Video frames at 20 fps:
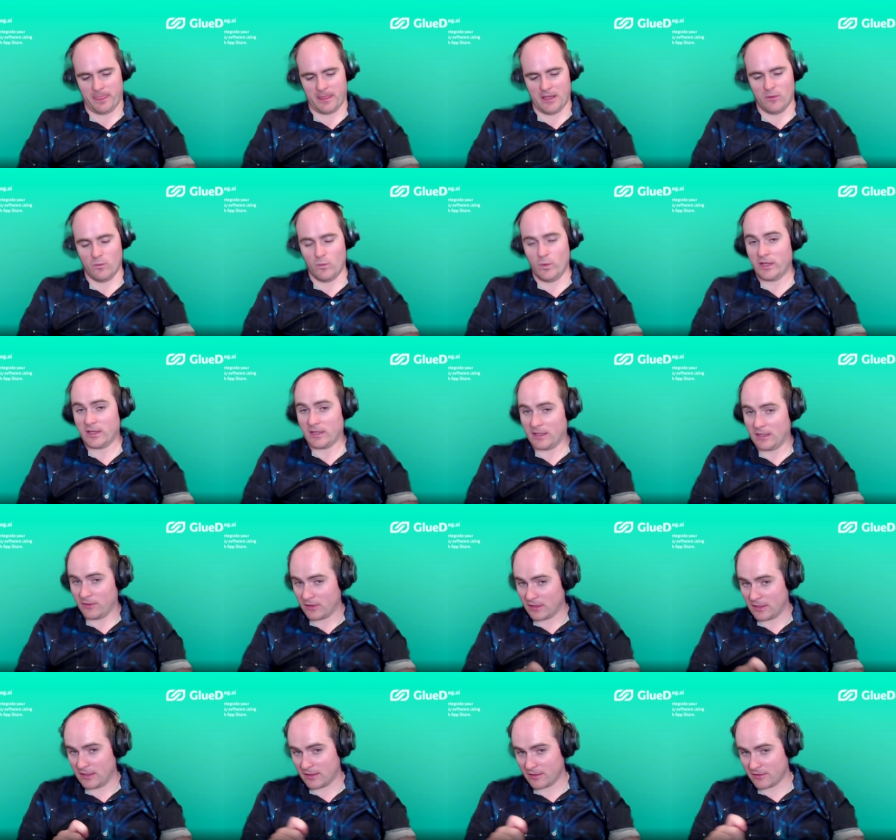and we can now
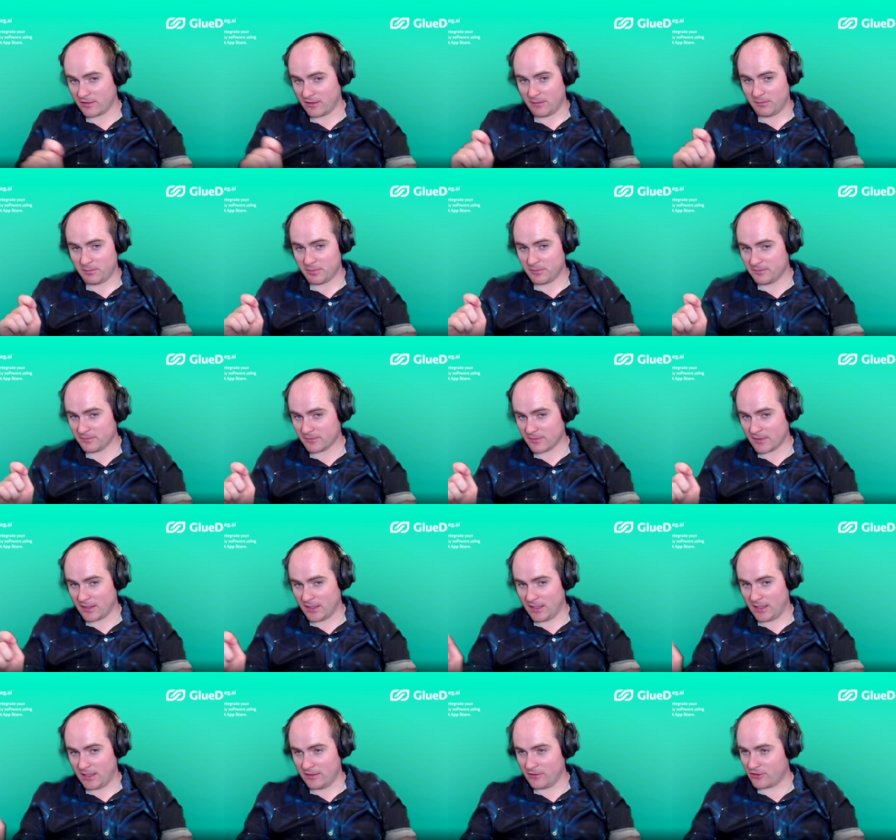connect up
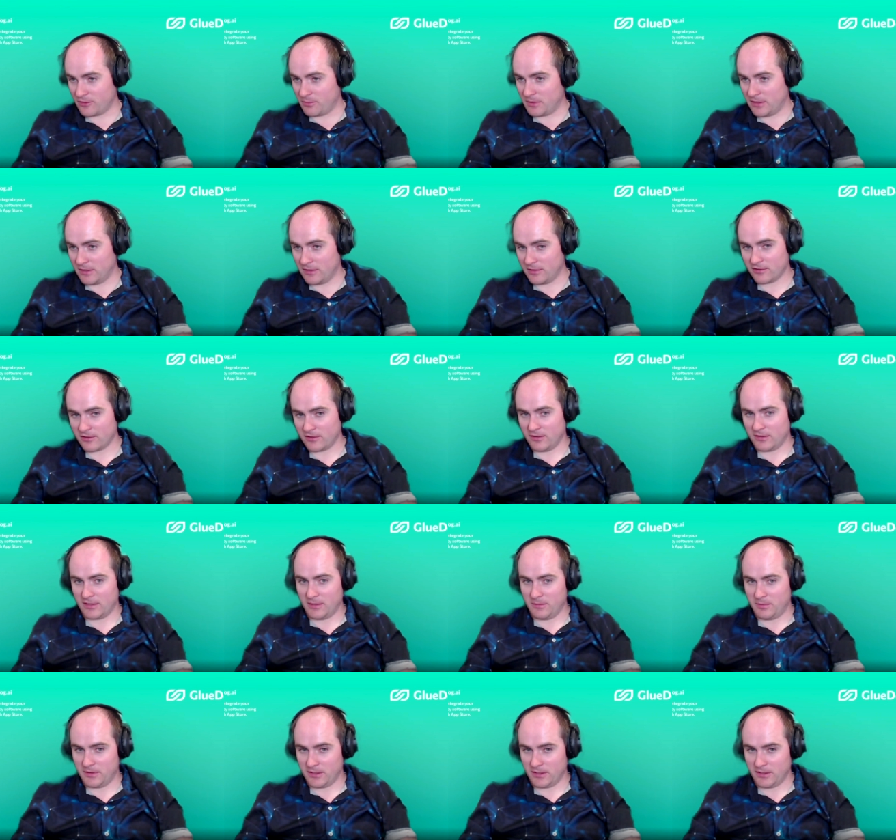any supplier that's got an
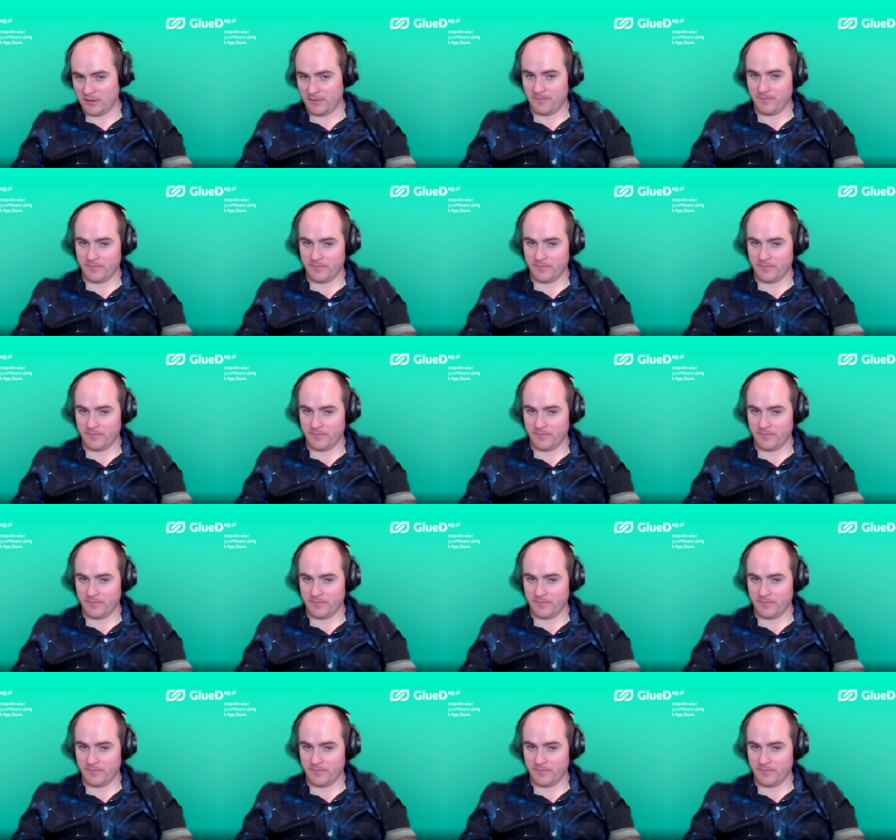API.